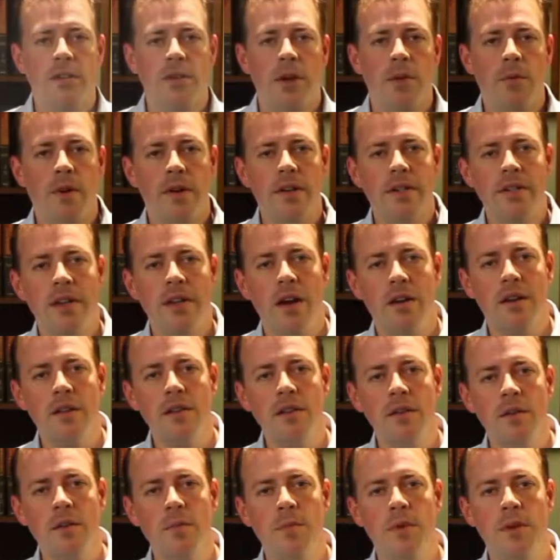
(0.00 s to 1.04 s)
so I wanted to talk a
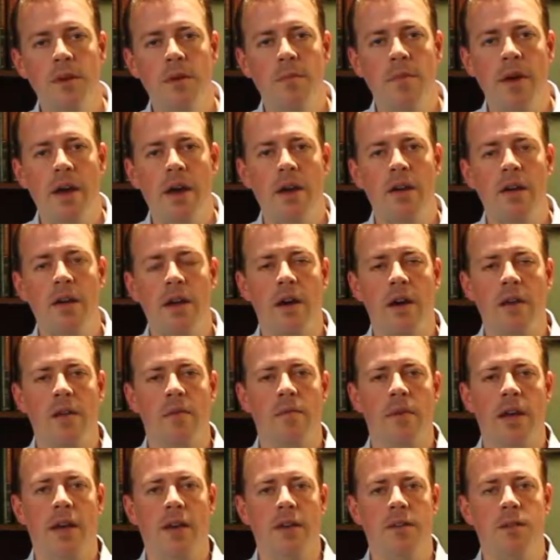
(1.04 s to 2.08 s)
little bit about how to
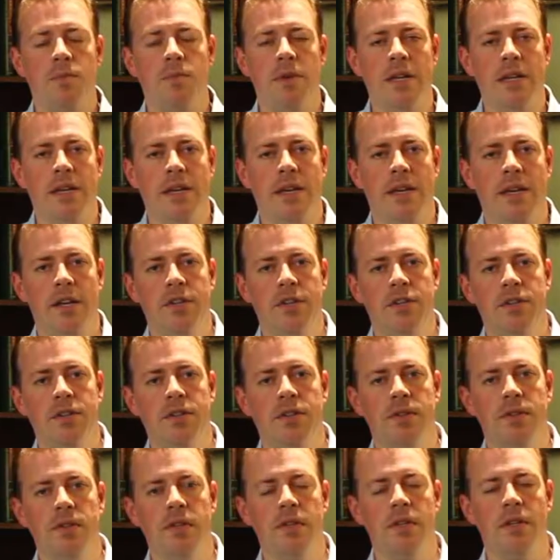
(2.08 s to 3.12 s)
manage
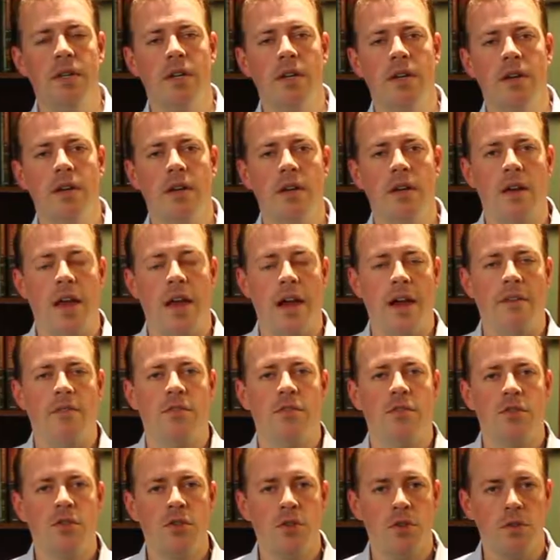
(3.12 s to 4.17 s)
medications
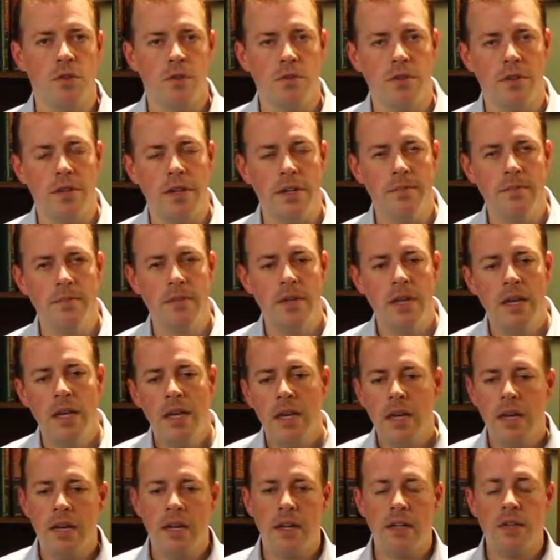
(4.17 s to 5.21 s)
after surgery.
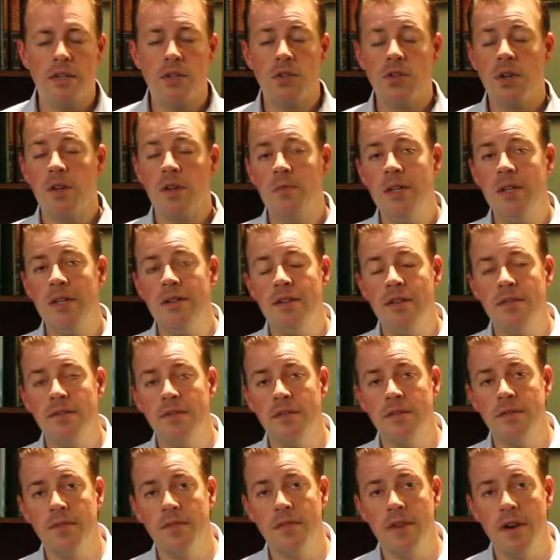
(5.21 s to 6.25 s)
Now this is going to be
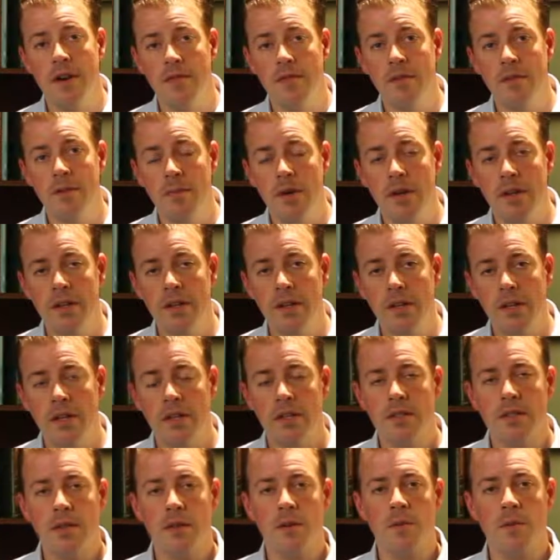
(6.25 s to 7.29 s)
different for everybody.
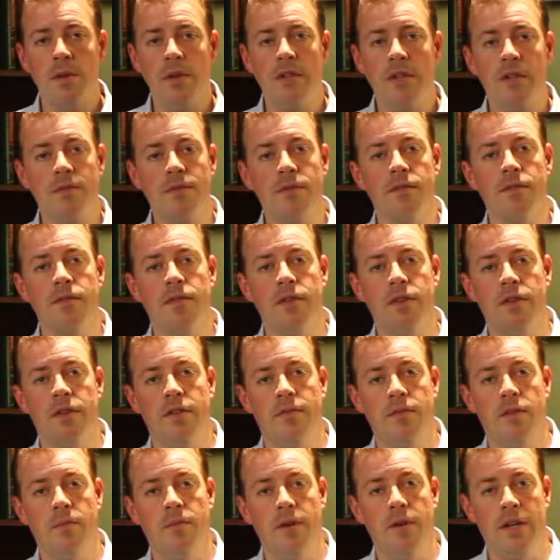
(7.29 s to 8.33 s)
It's going to be different for the
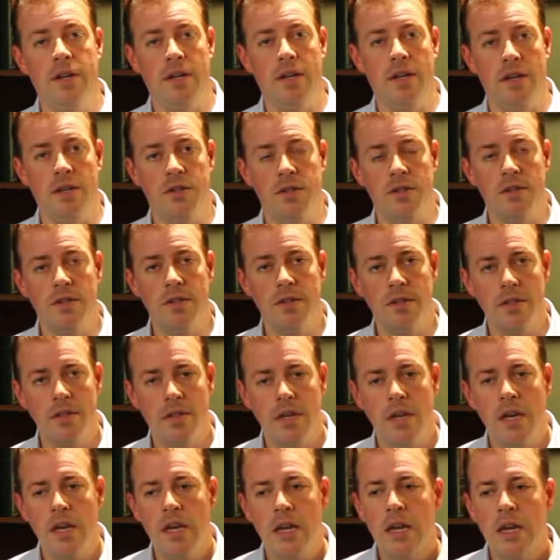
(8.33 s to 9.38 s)
different medications.
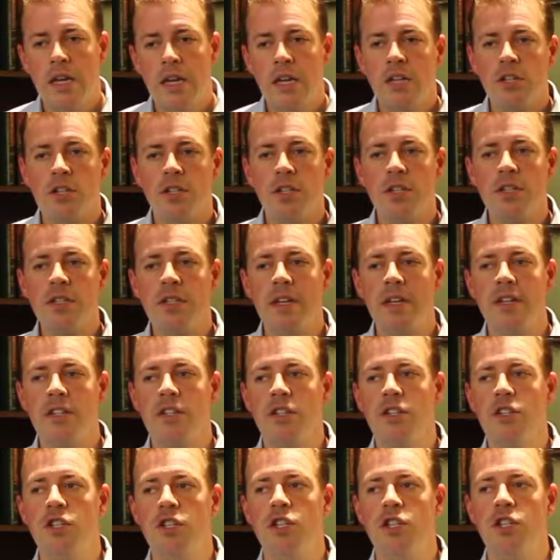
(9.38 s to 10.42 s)
Just as
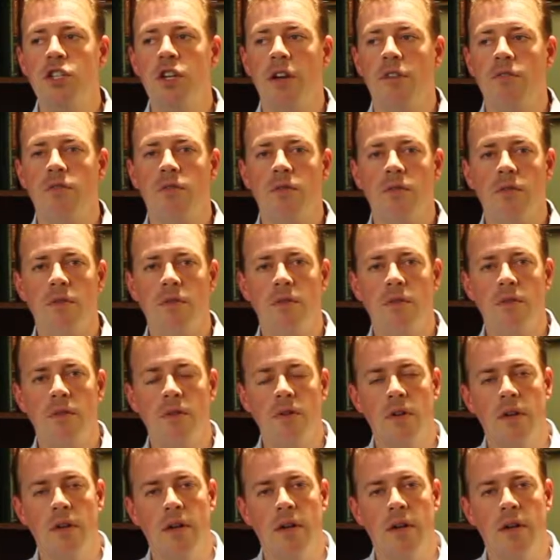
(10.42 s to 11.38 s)
a general